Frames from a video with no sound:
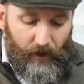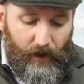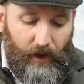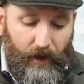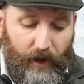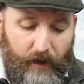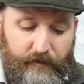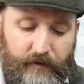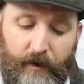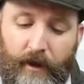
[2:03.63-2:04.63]

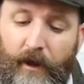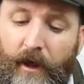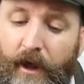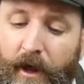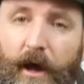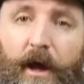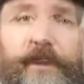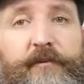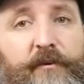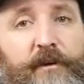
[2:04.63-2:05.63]
and
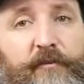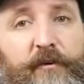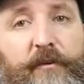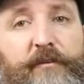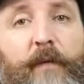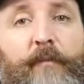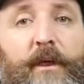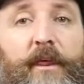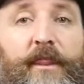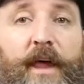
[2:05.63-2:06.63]
just gives you
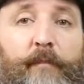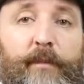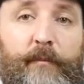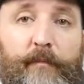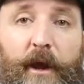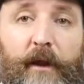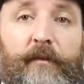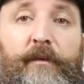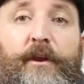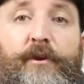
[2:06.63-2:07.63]
something that bit better
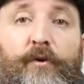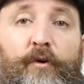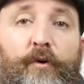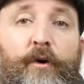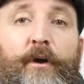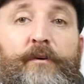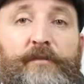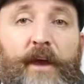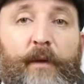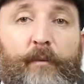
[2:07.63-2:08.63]
than your
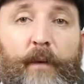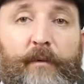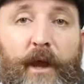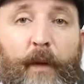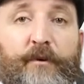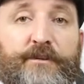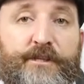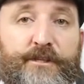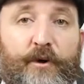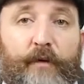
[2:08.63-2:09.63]
standard webcam, which is
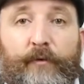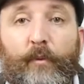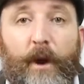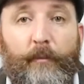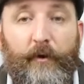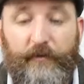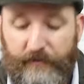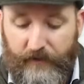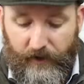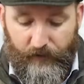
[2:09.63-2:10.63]
designed for one
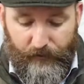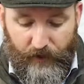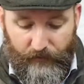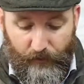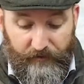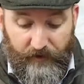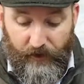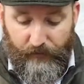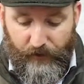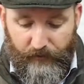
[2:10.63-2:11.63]
person standing in front of it or
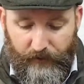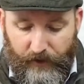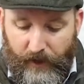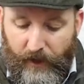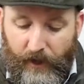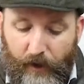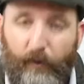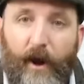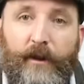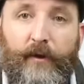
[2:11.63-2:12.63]
sitting in front of it.
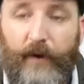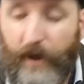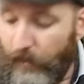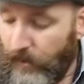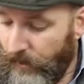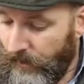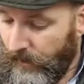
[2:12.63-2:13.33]
Great little camera,